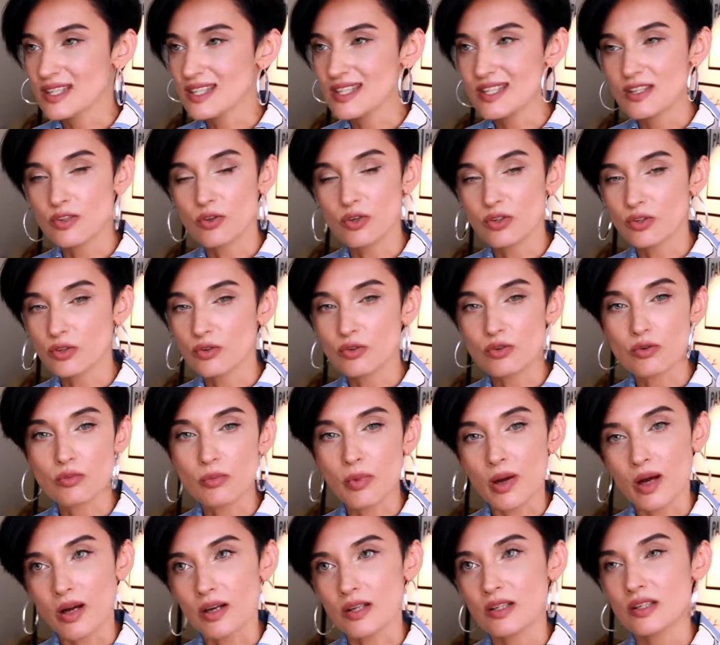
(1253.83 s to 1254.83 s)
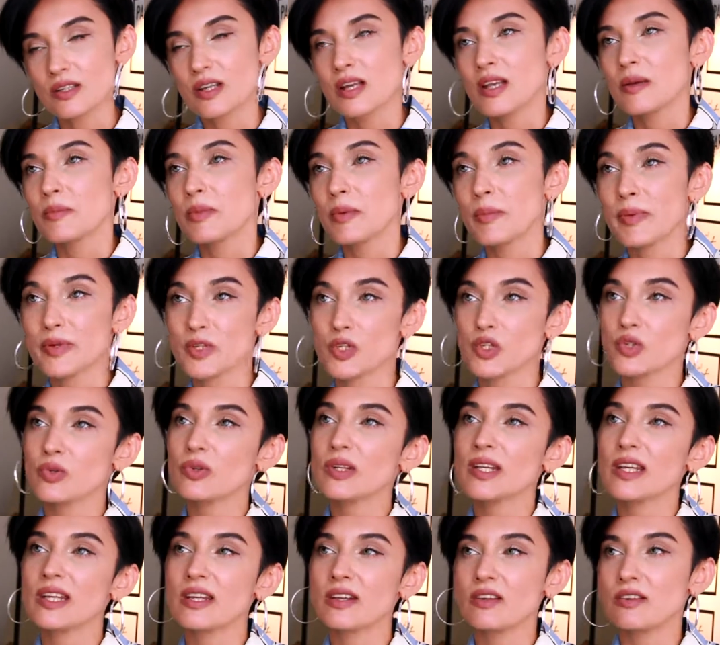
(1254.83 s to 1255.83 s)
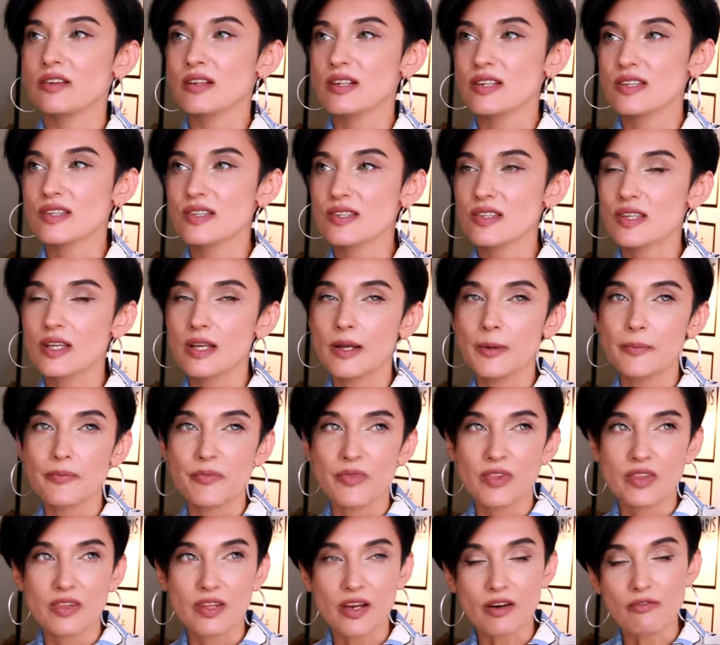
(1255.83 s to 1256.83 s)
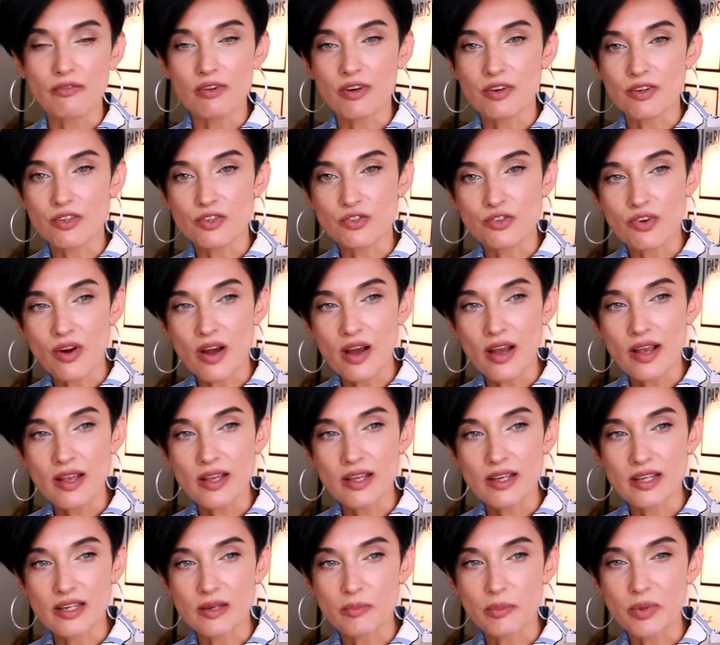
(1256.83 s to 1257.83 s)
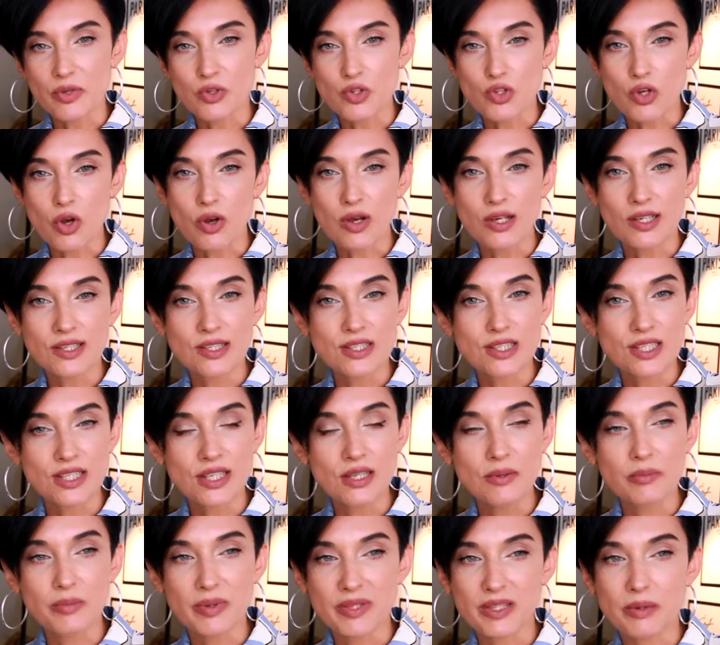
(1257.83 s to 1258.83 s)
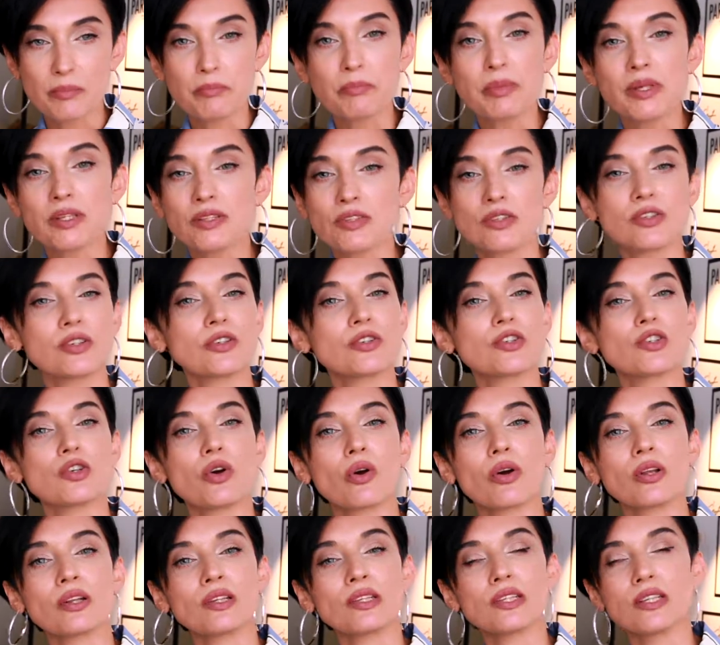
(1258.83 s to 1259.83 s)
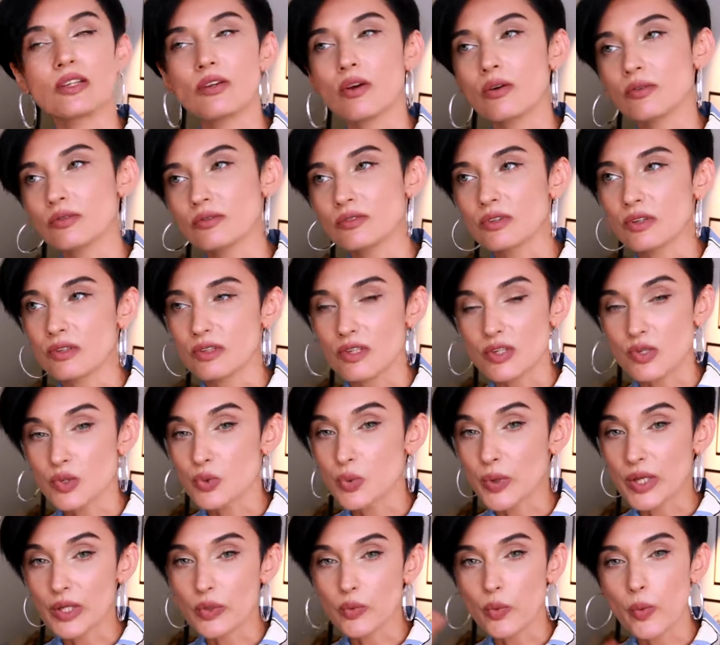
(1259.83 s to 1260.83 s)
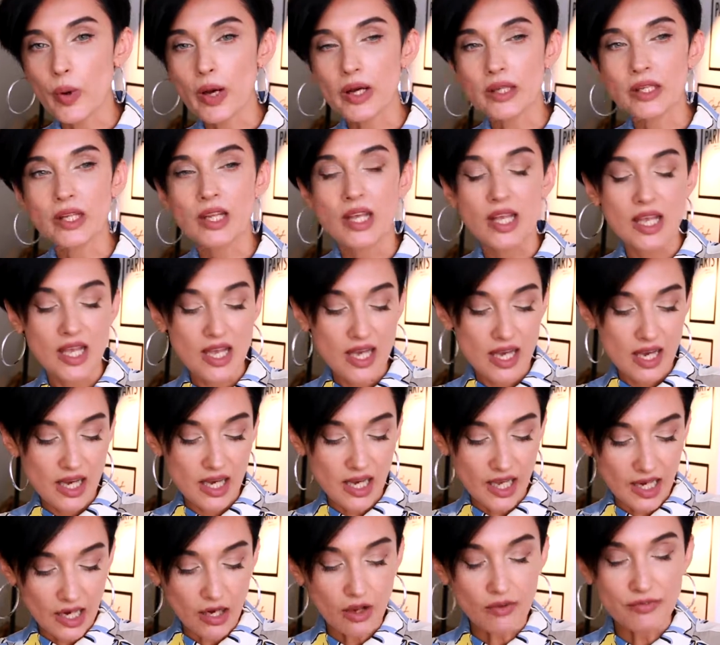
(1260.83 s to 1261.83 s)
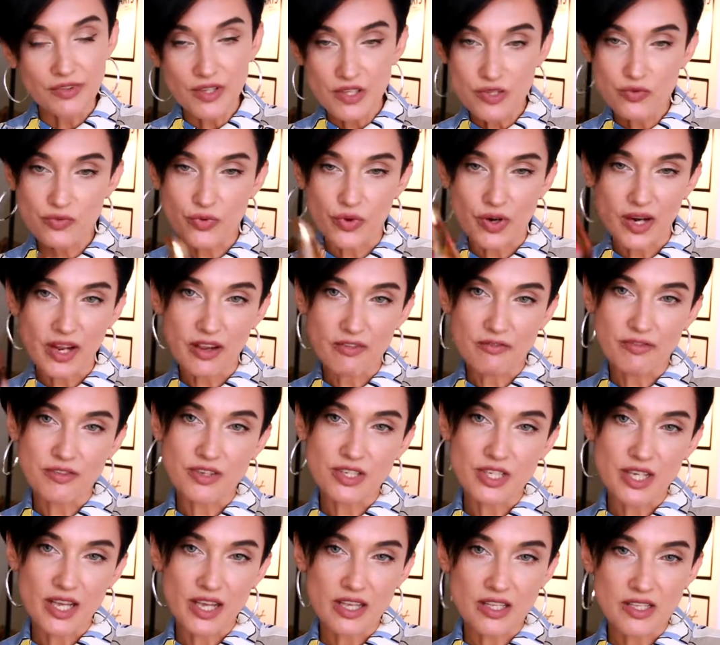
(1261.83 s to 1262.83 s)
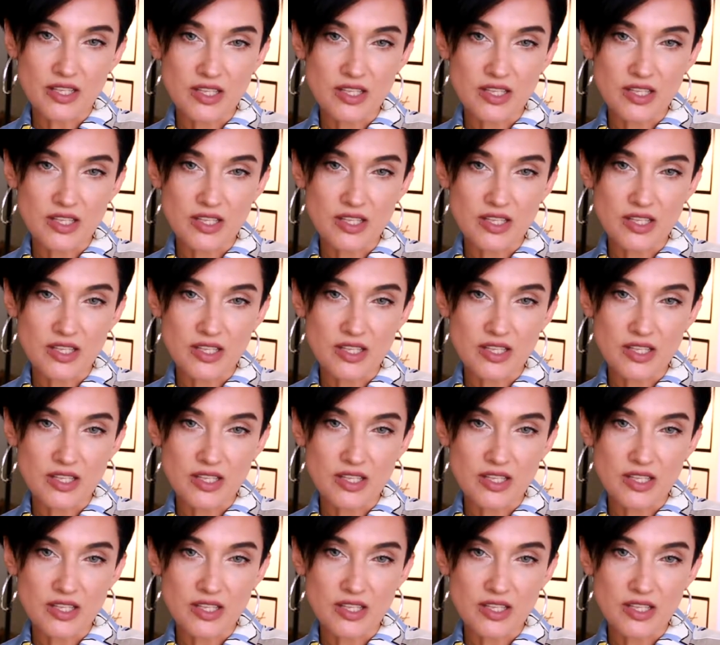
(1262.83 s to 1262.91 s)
It's not gourmand. But patchouli here is, they're very dry and a bit chocolatey, but a bitter chocolatey, not the sweet one. I love this for every day.